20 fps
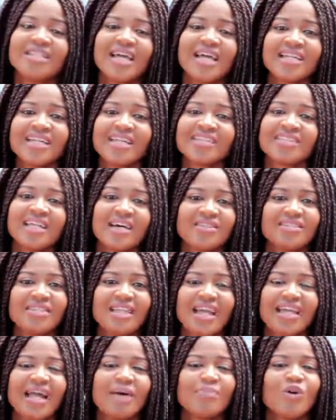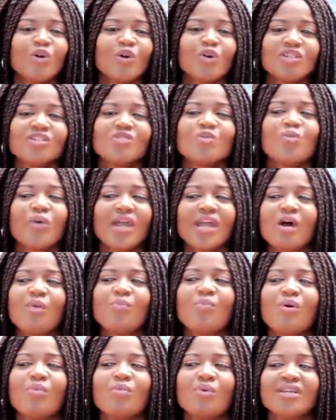10 years down the line, I'm not going to wake
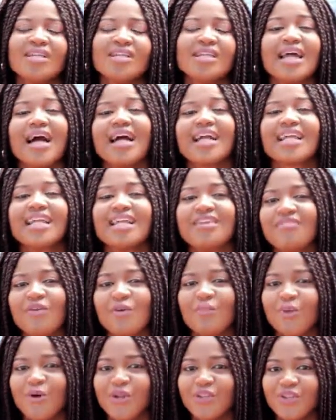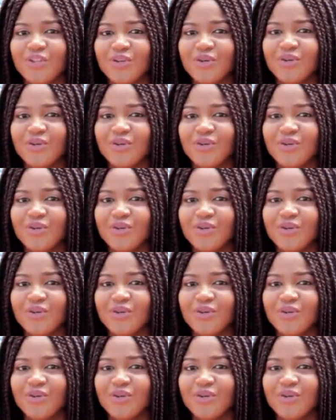up one morning and give up on